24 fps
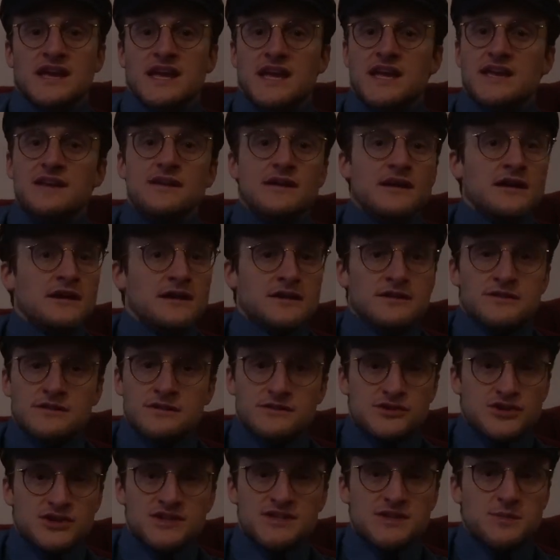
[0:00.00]
and
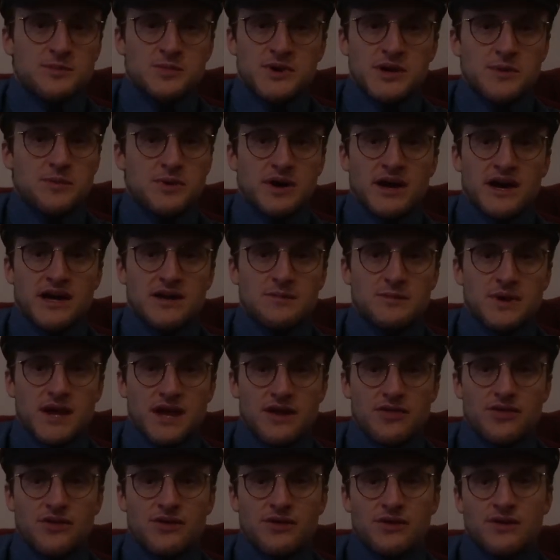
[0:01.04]
just a bit behind
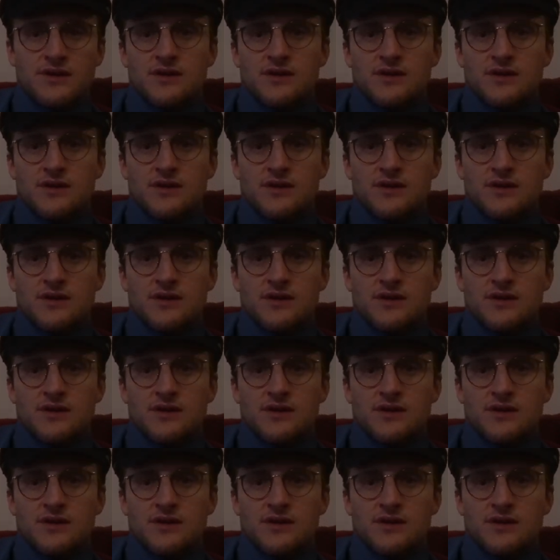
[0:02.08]
meth.